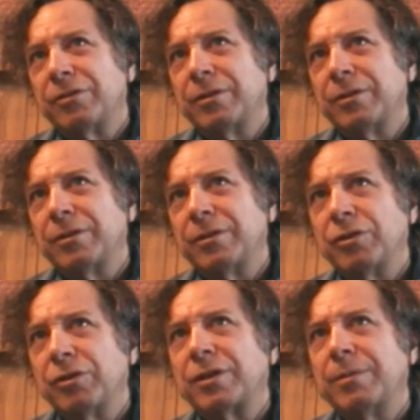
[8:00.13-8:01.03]

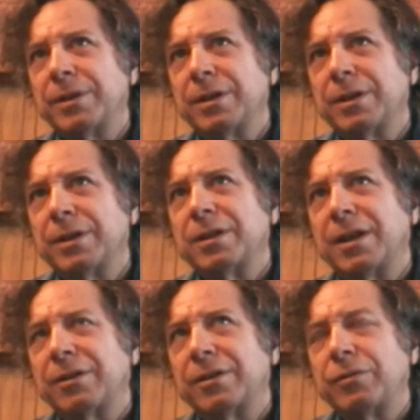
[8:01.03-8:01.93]
emotions come in and
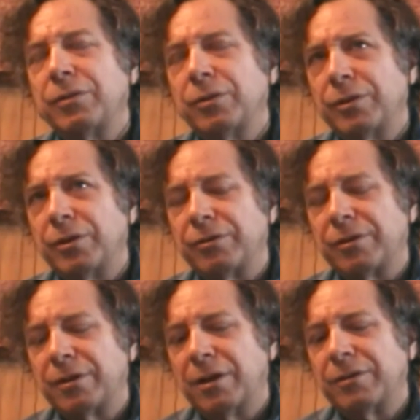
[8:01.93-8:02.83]
how they fuel
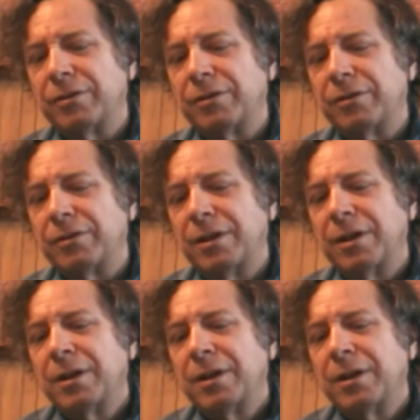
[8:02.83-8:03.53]
those thoughts and